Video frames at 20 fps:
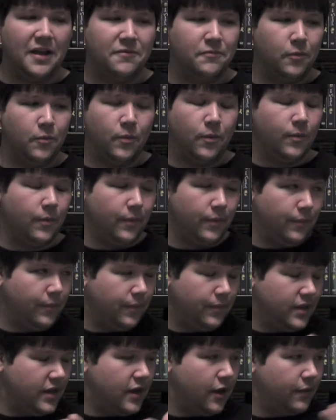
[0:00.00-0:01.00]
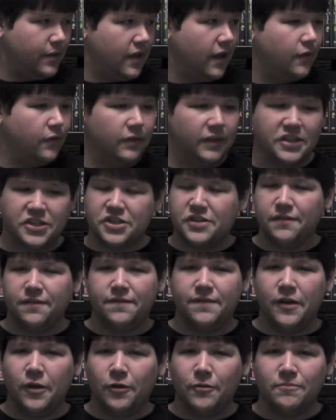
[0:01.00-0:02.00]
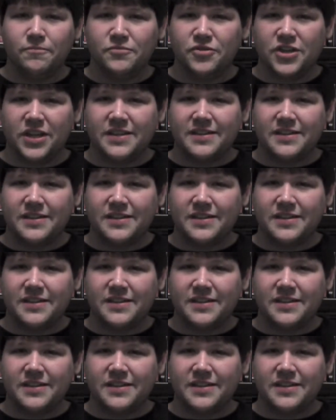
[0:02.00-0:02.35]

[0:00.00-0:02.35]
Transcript: You know, the other list of films